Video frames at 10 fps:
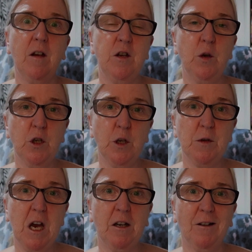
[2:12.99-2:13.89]
YouTube
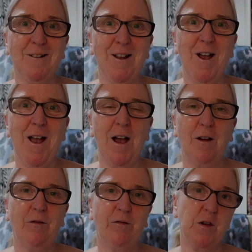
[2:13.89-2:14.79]
channel
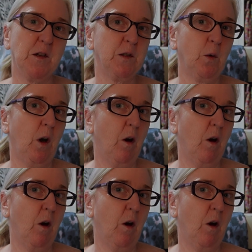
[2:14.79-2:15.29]
um, for the so